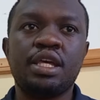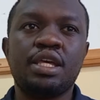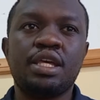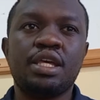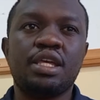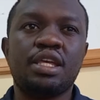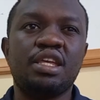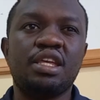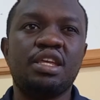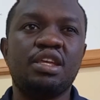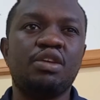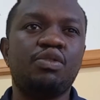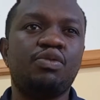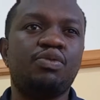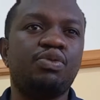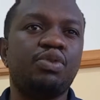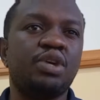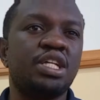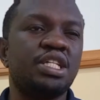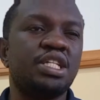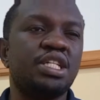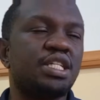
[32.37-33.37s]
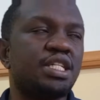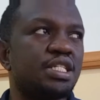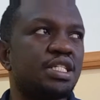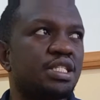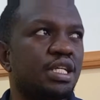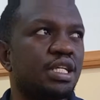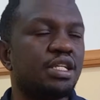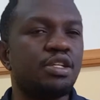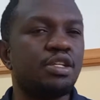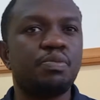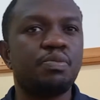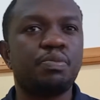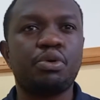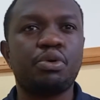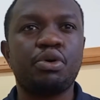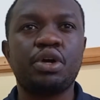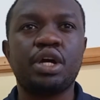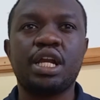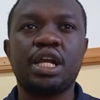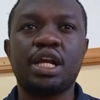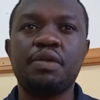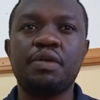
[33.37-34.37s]
If you're interested in
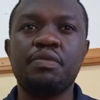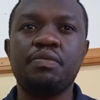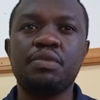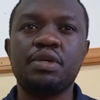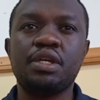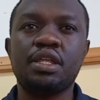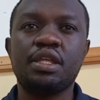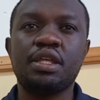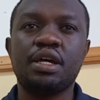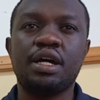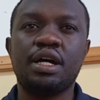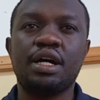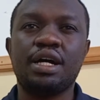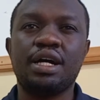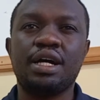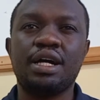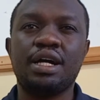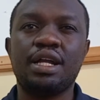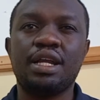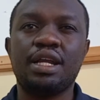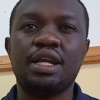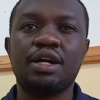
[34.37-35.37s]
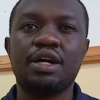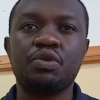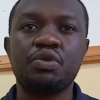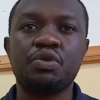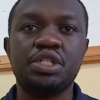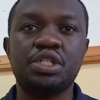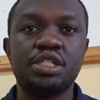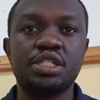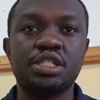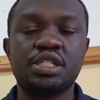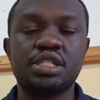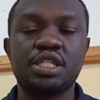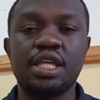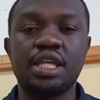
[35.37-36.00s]
programming languages,